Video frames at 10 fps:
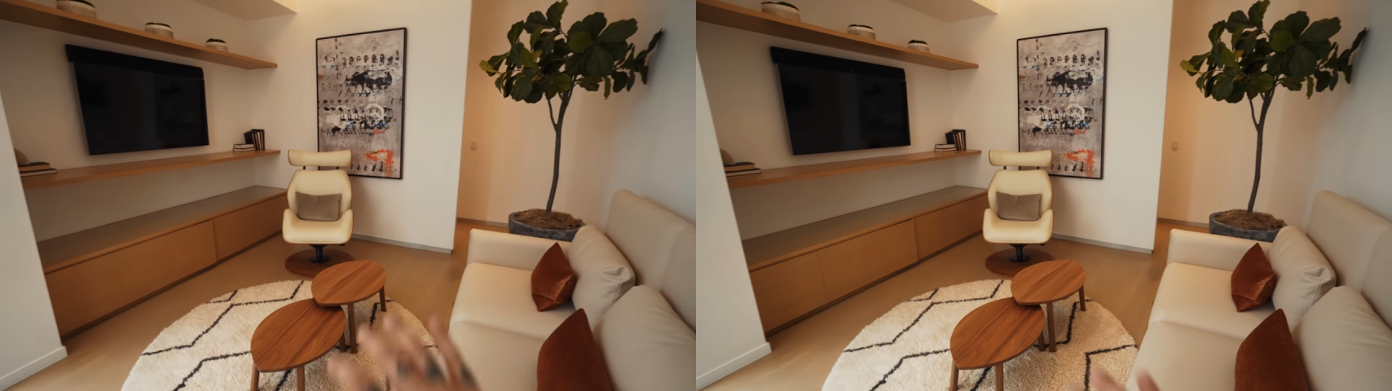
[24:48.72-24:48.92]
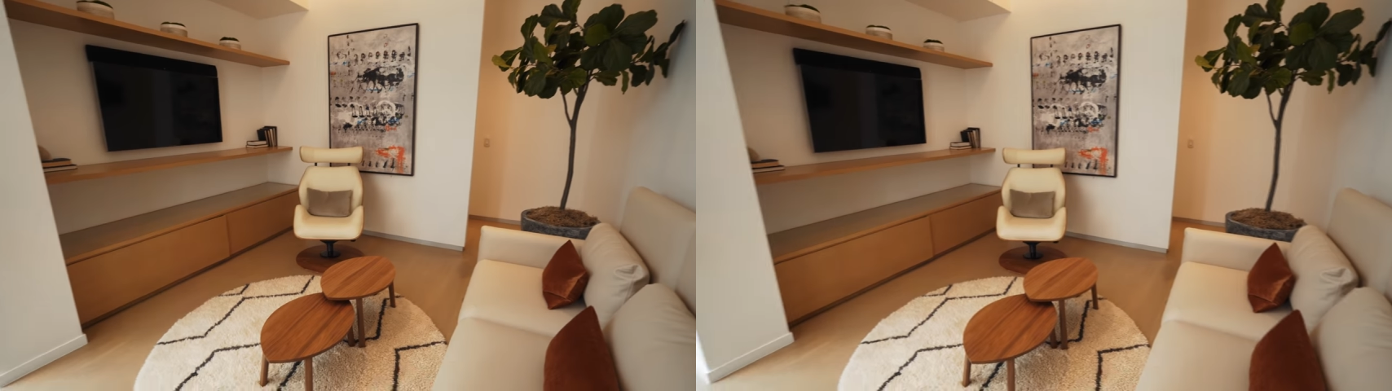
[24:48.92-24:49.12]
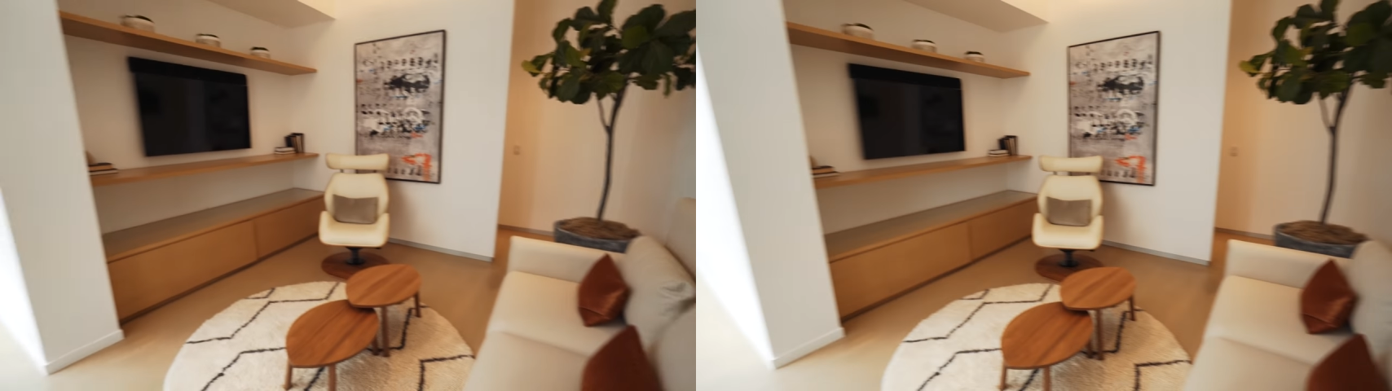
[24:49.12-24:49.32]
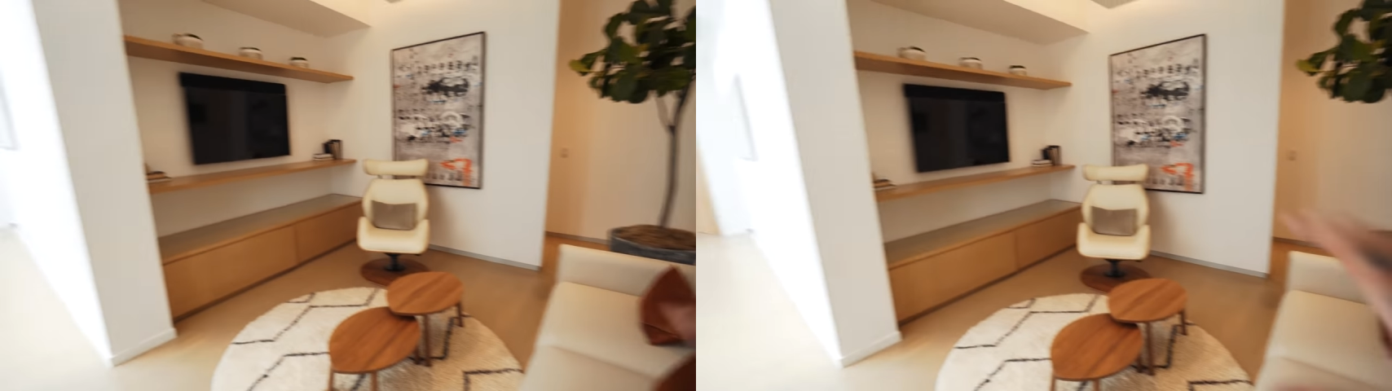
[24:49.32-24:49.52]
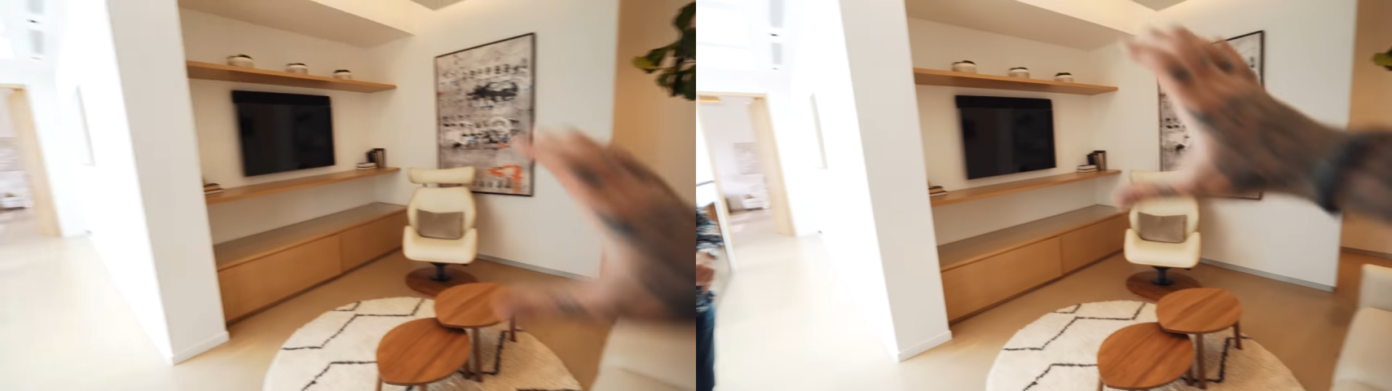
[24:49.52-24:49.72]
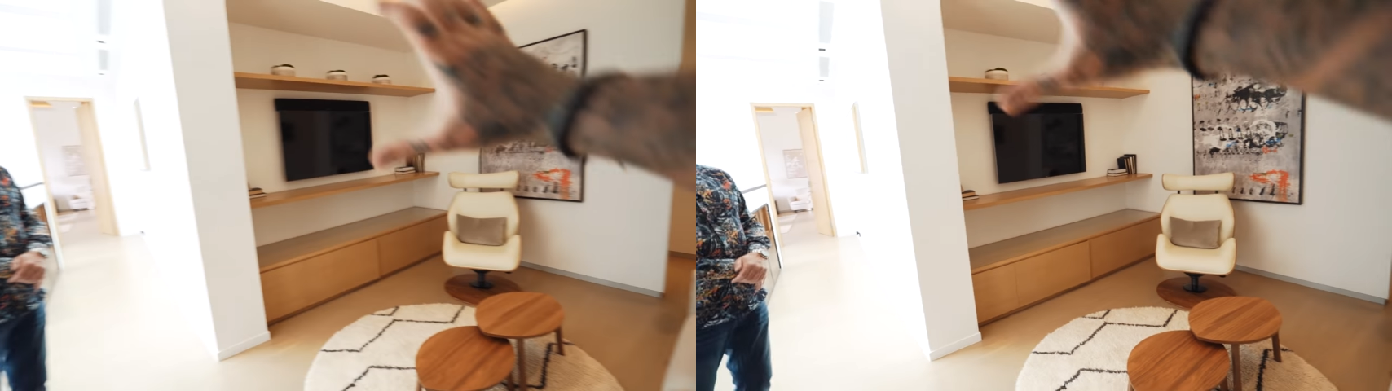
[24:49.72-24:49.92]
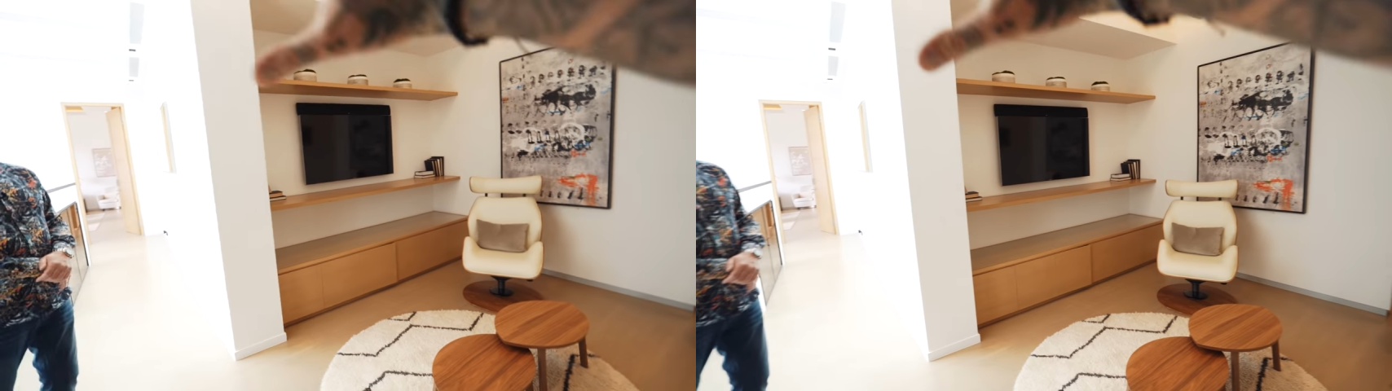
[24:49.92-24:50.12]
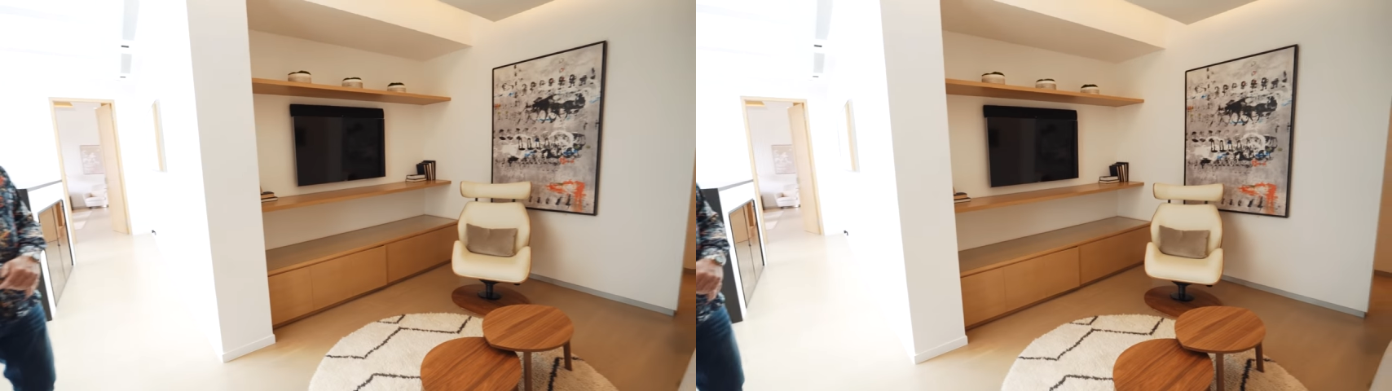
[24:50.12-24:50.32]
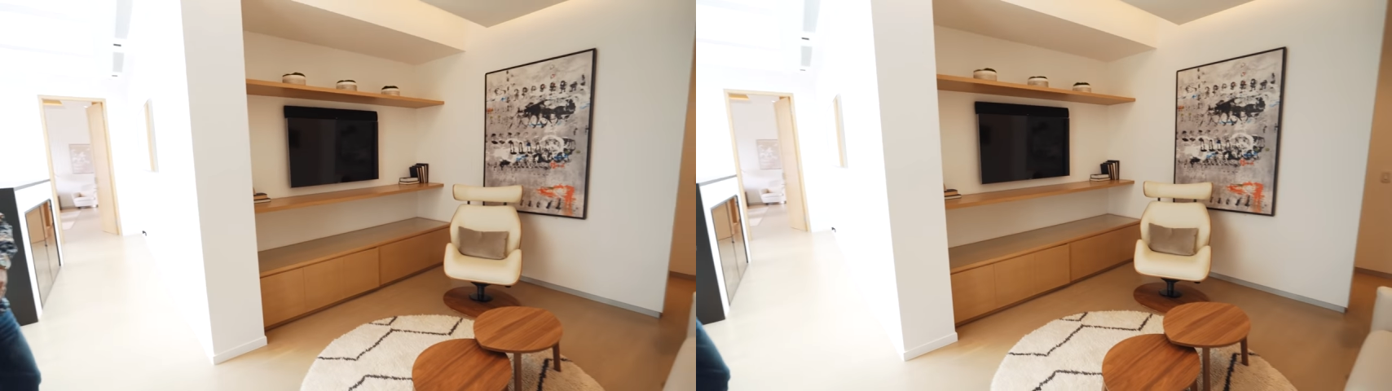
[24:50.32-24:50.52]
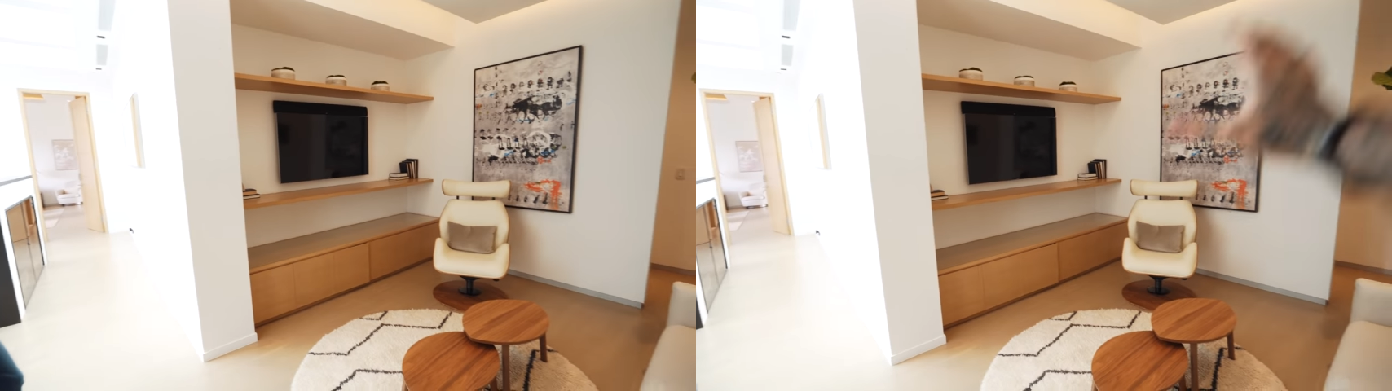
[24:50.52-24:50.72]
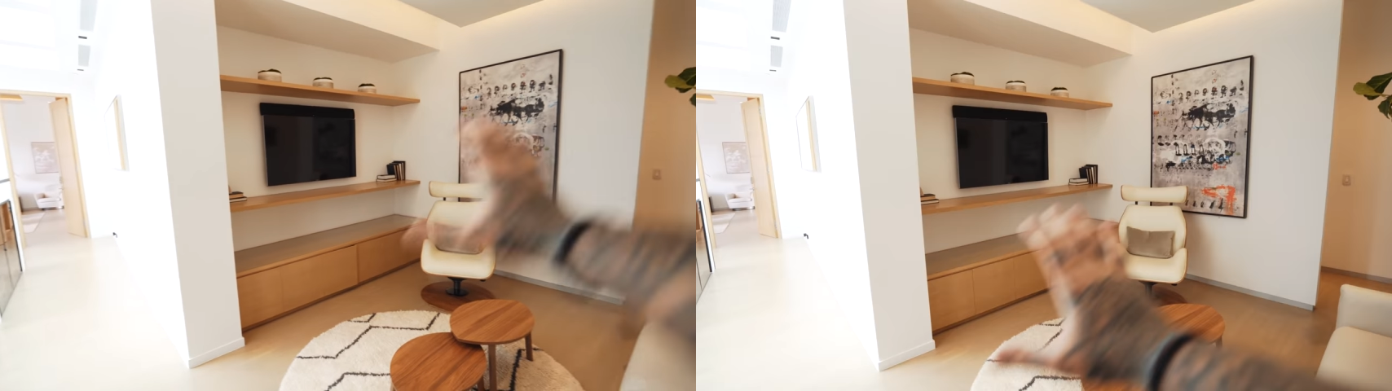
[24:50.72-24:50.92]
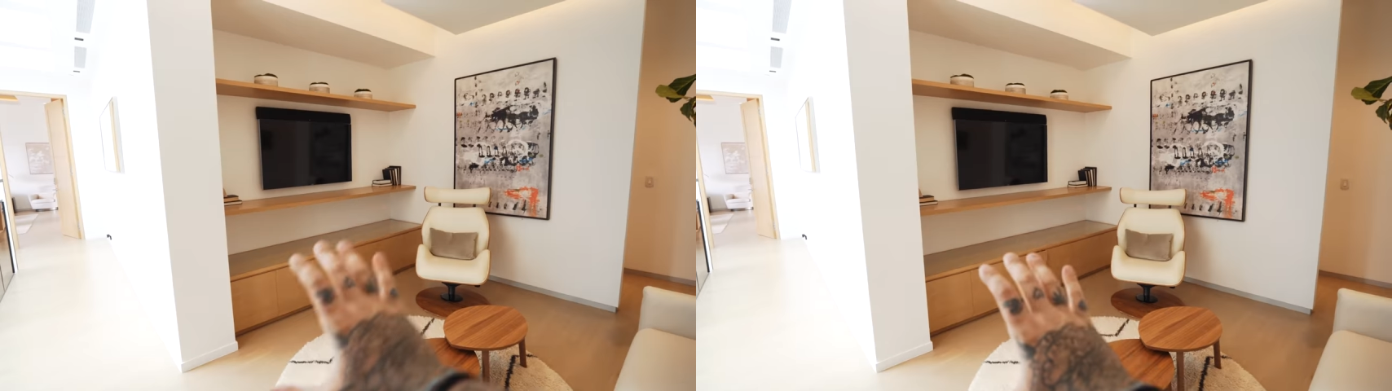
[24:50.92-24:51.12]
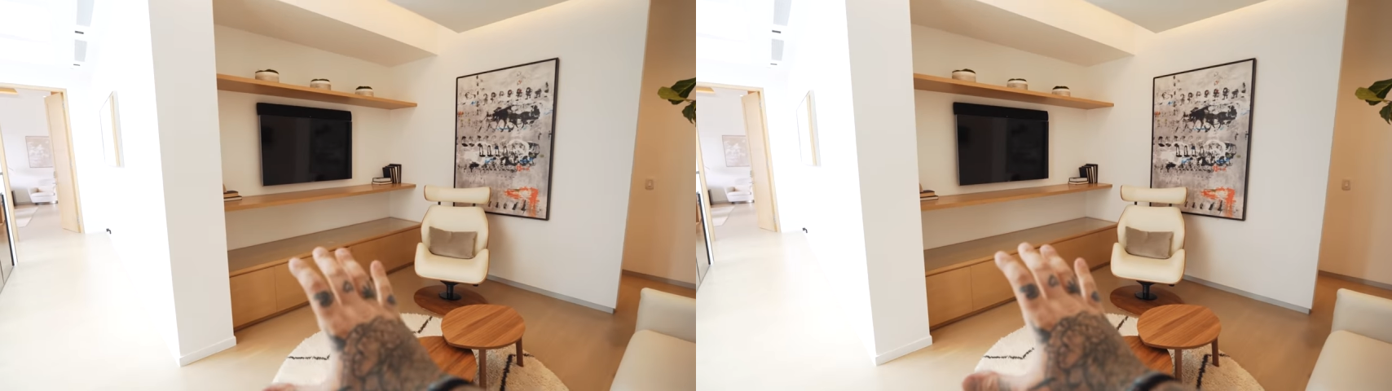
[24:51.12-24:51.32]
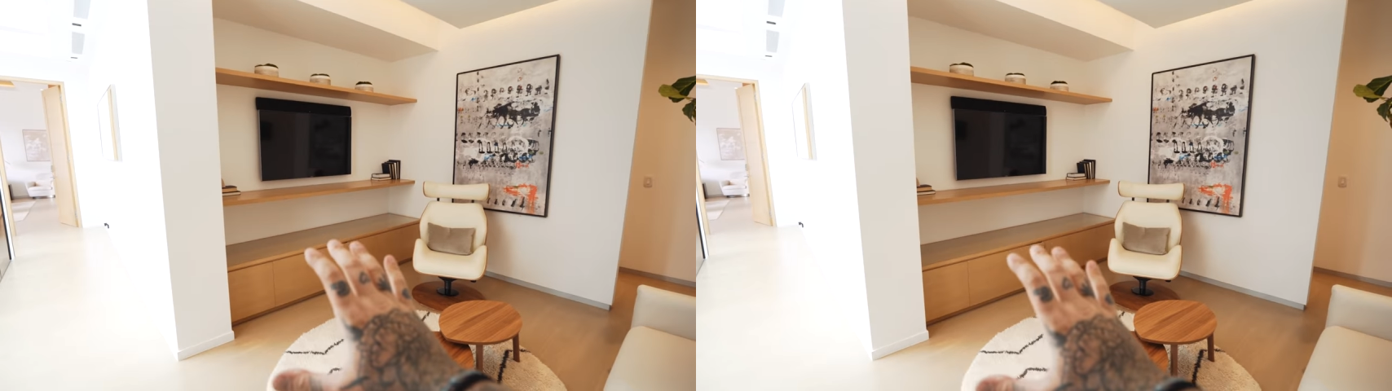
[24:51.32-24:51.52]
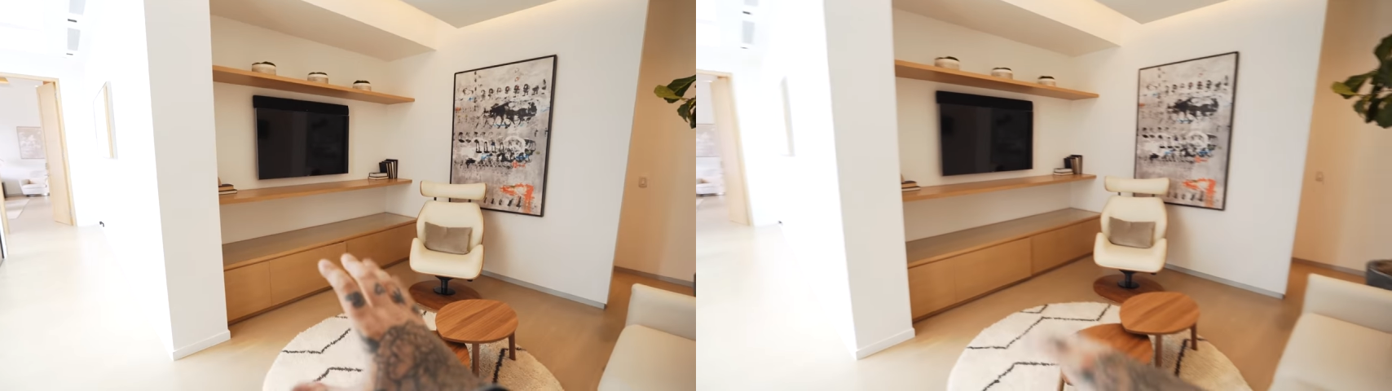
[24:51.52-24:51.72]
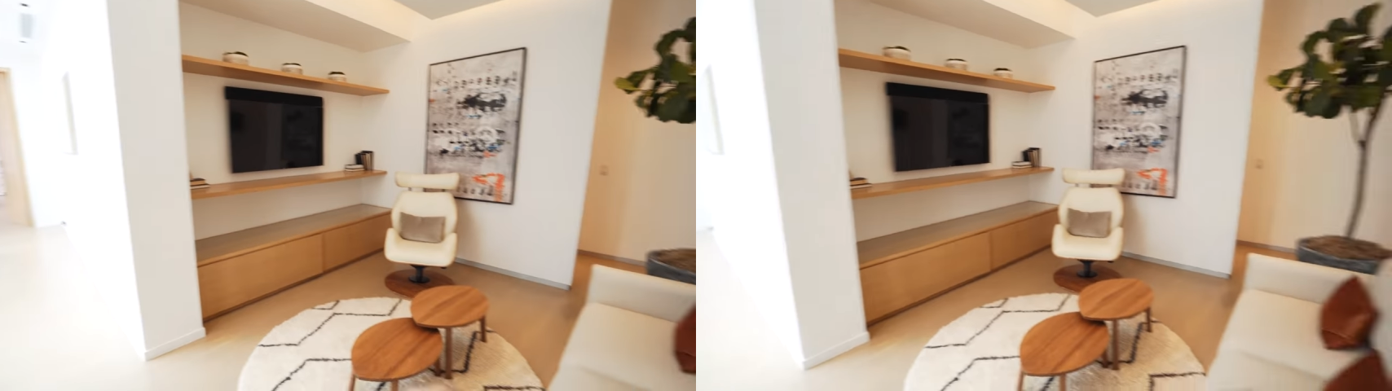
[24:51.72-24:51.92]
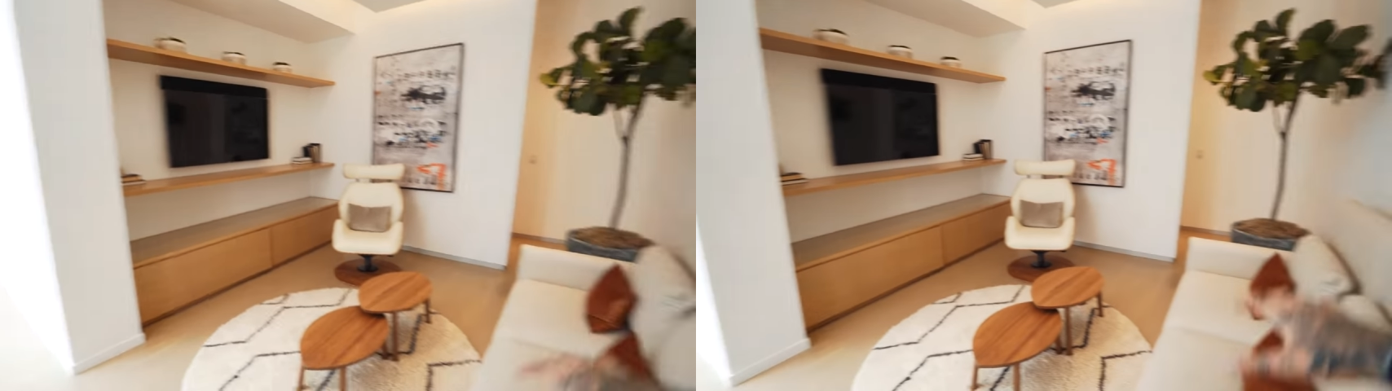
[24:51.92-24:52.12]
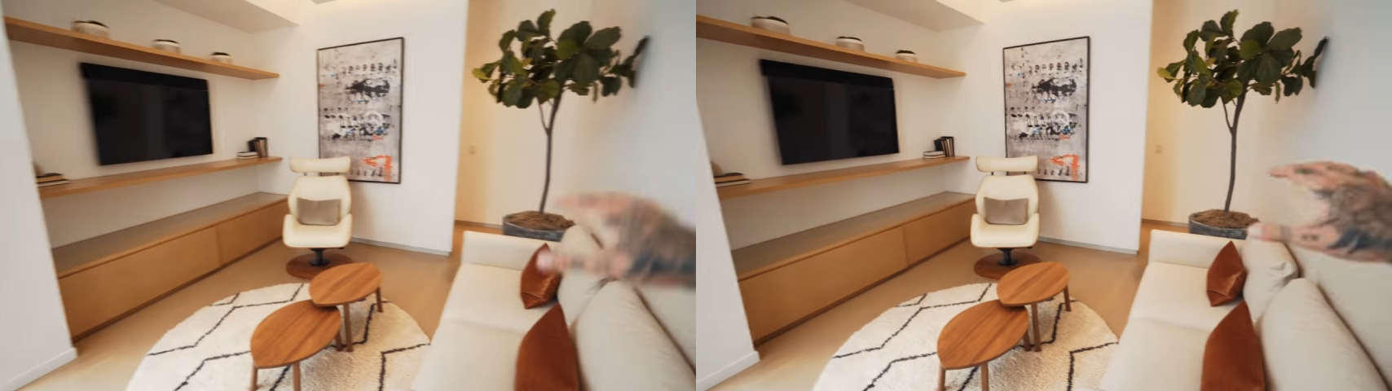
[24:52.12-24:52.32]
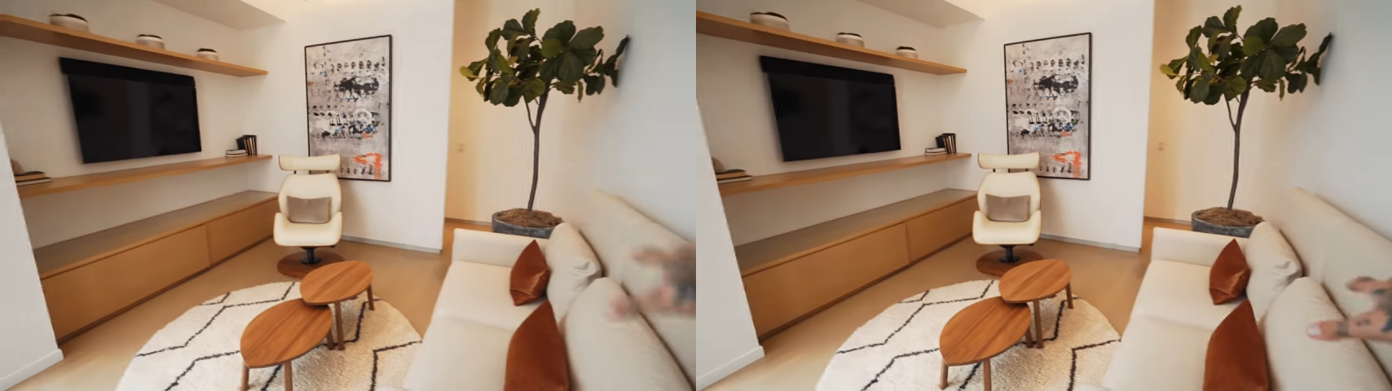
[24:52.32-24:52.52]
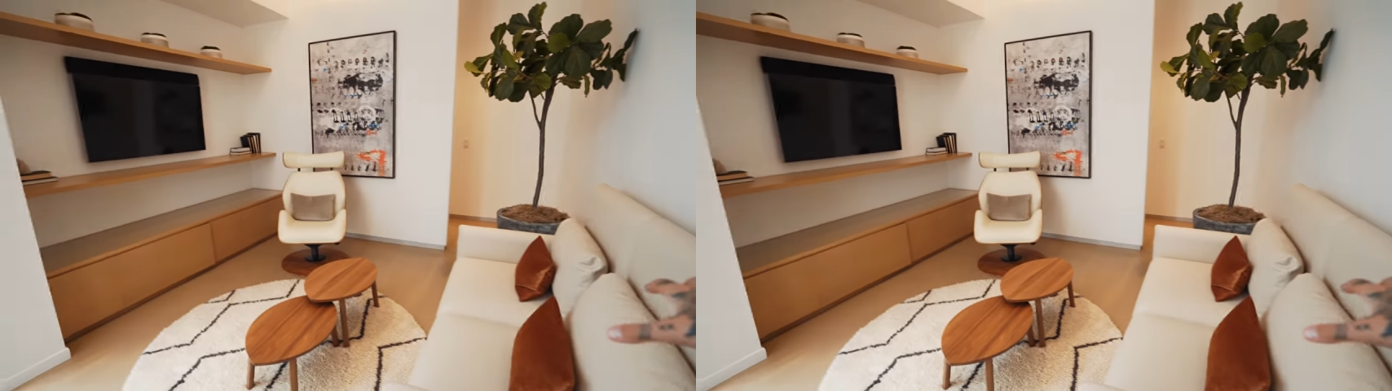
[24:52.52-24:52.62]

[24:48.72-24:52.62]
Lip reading: Nobody's mouth can be seen.